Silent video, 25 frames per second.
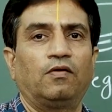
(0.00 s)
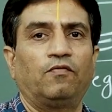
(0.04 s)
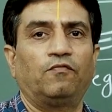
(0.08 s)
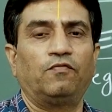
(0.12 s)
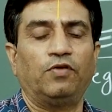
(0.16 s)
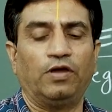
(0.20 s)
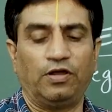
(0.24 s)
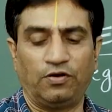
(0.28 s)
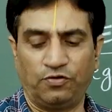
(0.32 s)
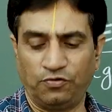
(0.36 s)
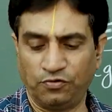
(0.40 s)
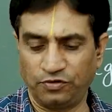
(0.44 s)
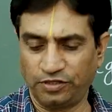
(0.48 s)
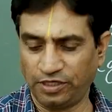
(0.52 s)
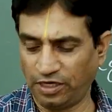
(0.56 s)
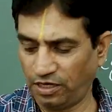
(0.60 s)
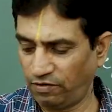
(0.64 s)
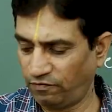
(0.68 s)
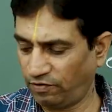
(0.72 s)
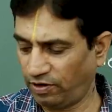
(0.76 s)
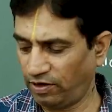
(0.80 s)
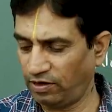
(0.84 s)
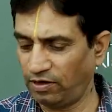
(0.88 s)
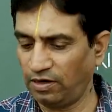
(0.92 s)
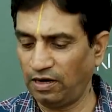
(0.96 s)
We are using
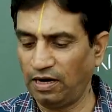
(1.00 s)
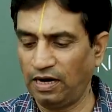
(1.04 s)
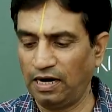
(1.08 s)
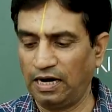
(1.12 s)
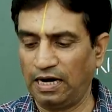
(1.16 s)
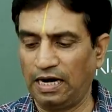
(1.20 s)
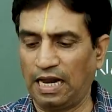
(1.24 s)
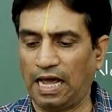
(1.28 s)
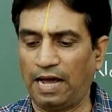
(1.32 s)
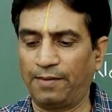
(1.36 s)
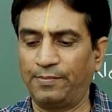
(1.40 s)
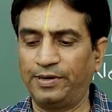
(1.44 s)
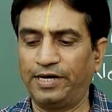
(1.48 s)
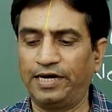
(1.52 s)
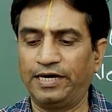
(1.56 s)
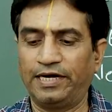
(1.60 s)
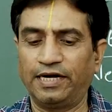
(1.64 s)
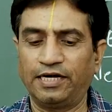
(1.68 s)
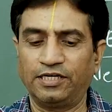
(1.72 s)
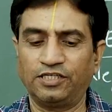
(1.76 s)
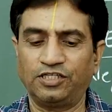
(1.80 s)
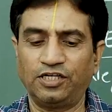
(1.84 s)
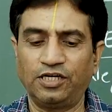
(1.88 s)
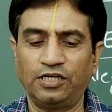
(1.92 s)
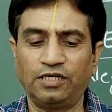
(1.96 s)
one
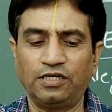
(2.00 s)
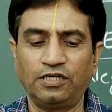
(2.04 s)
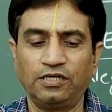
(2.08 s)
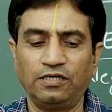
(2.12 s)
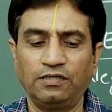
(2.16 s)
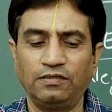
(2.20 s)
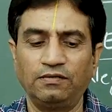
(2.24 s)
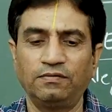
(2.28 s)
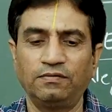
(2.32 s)
laminated sheet,